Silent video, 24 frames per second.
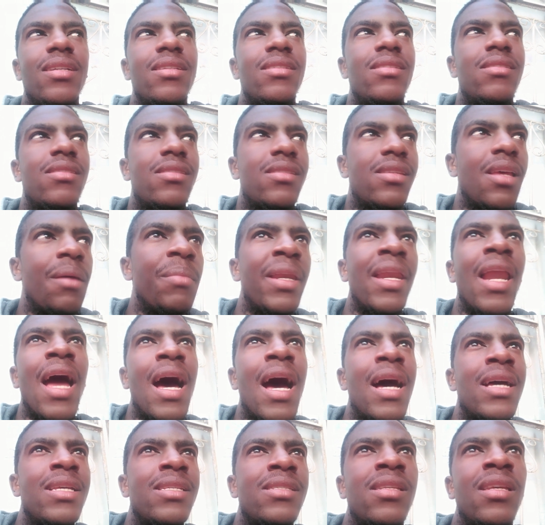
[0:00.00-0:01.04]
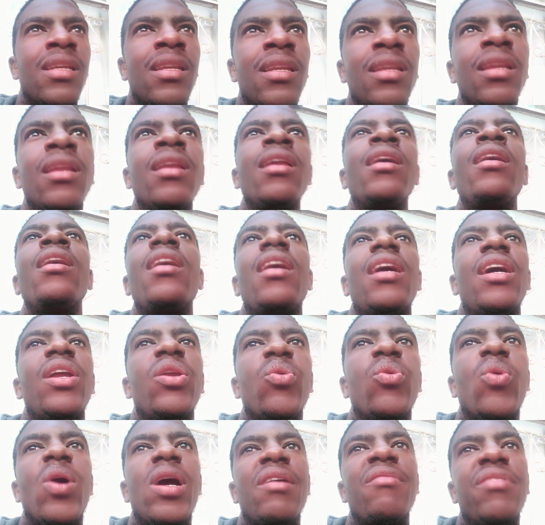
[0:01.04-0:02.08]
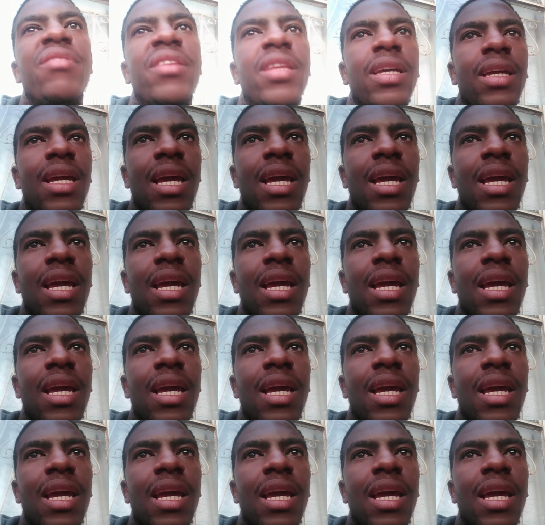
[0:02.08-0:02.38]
seminars and whatever the